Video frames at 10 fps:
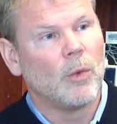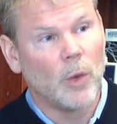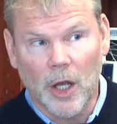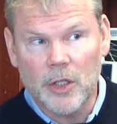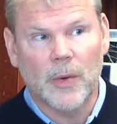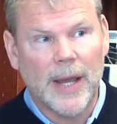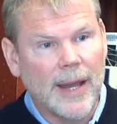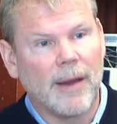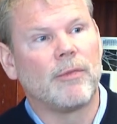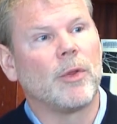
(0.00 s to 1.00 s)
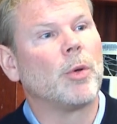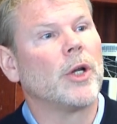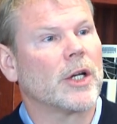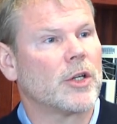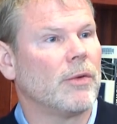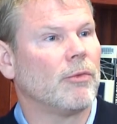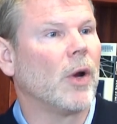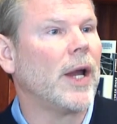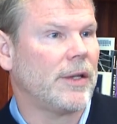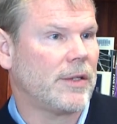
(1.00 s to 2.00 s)
We also have the production of
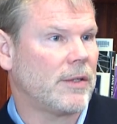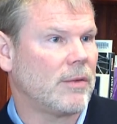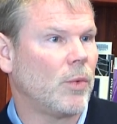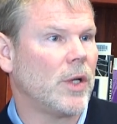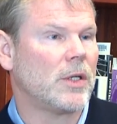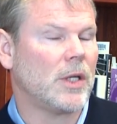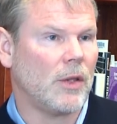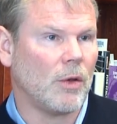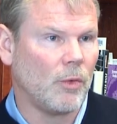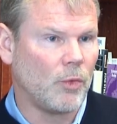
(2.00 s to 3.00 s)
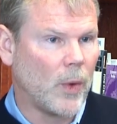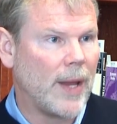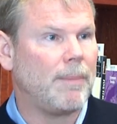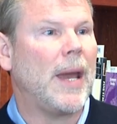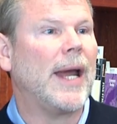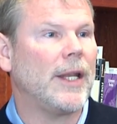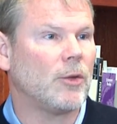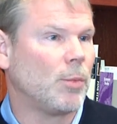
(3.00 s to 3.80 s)
rice, which in those wet paddies